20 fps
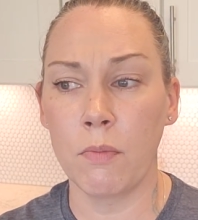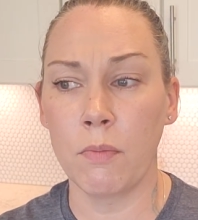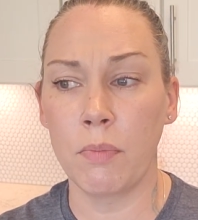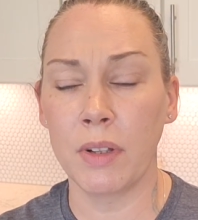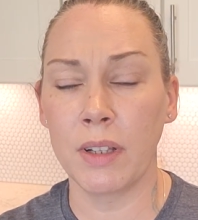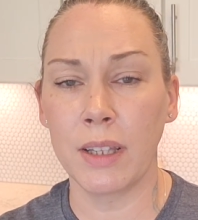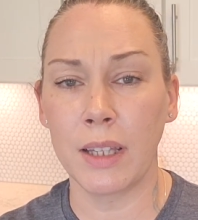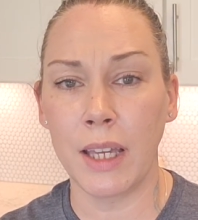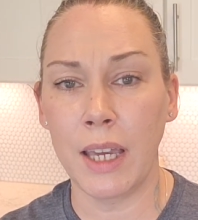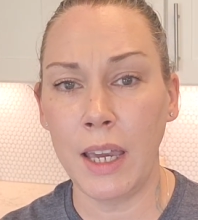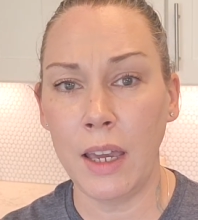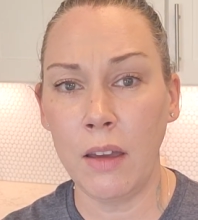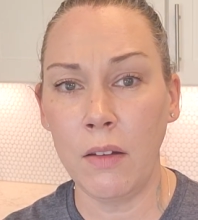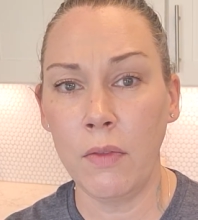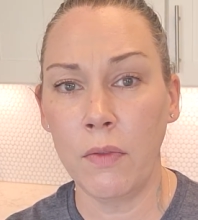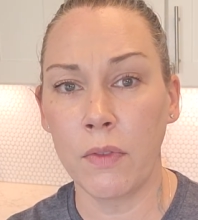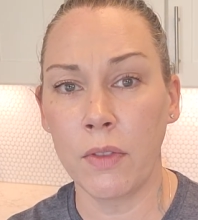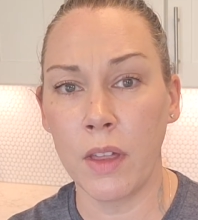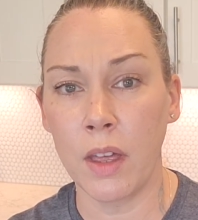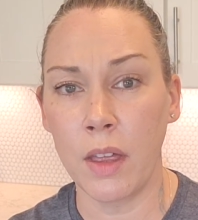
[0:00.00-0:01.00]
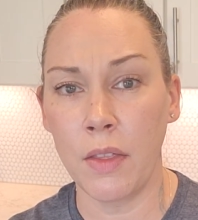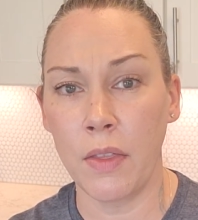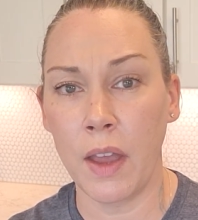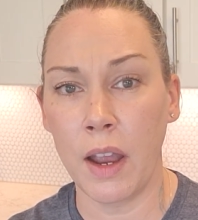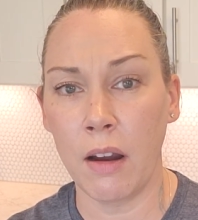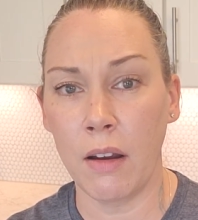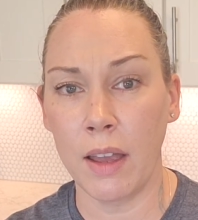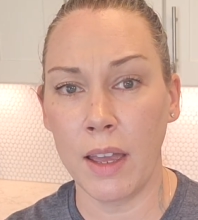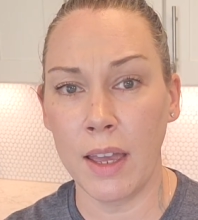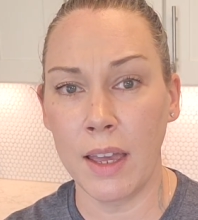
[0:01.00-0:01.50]
believe that
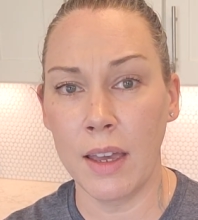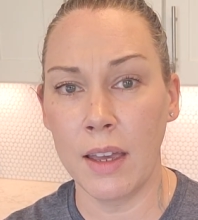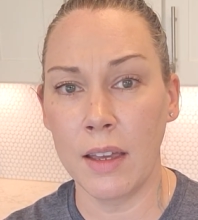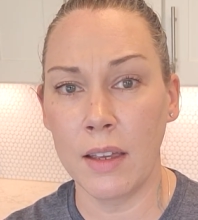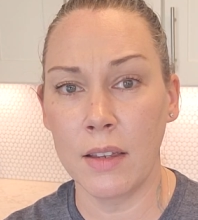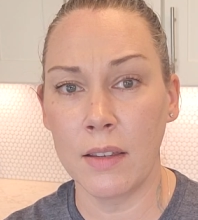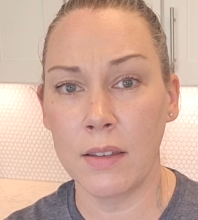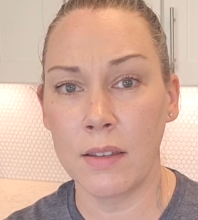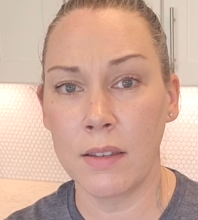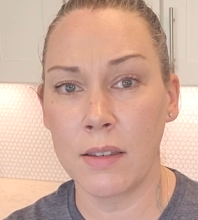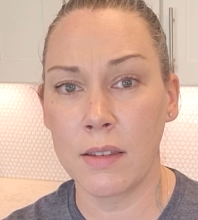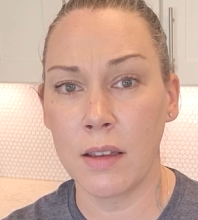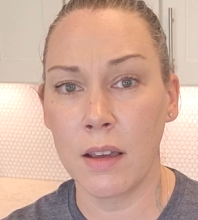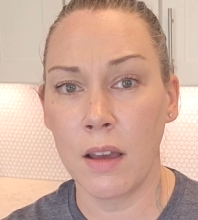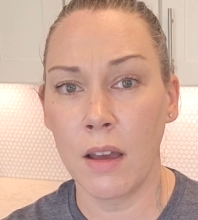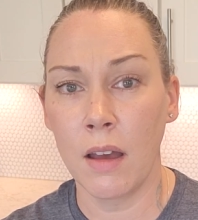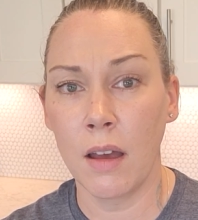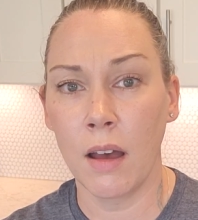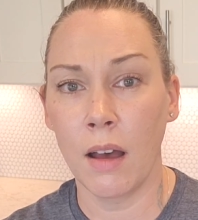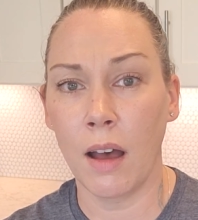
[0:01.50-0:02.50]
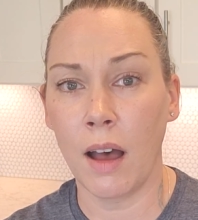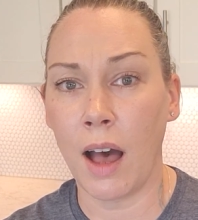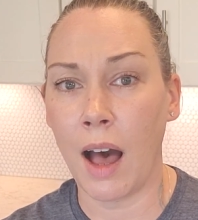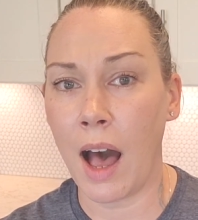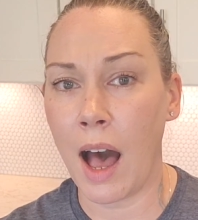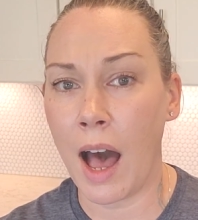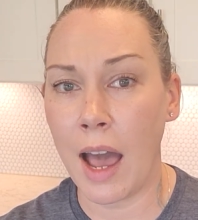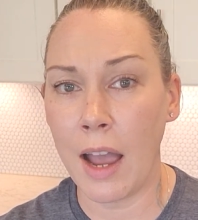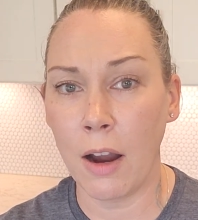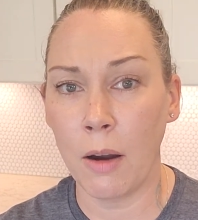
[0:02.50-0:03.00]
there is a
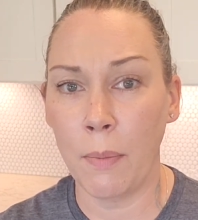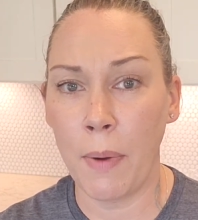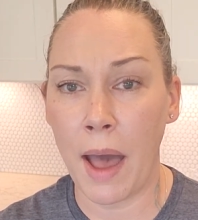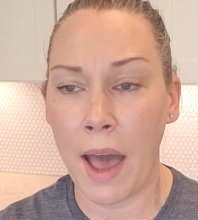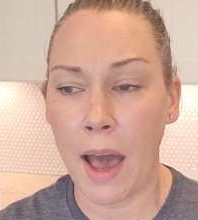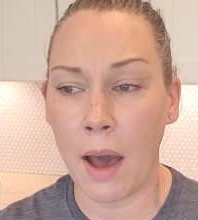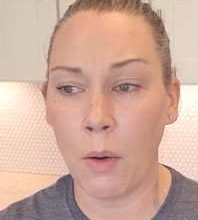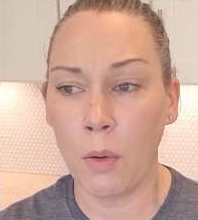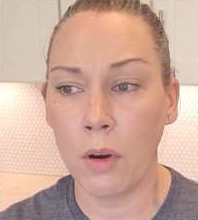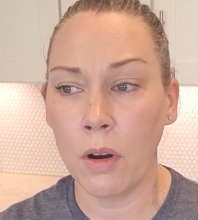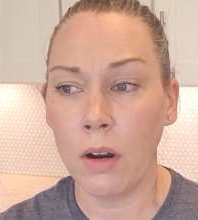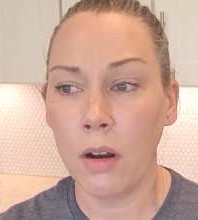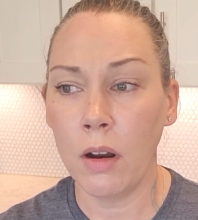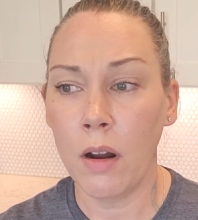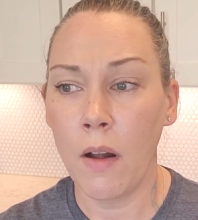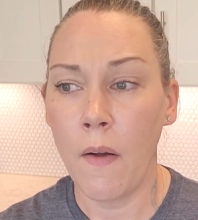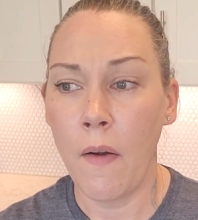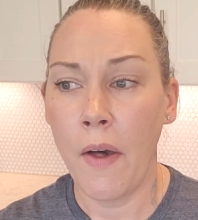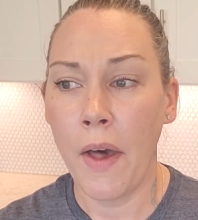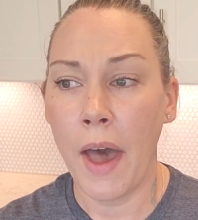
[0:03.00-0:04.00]
higher power,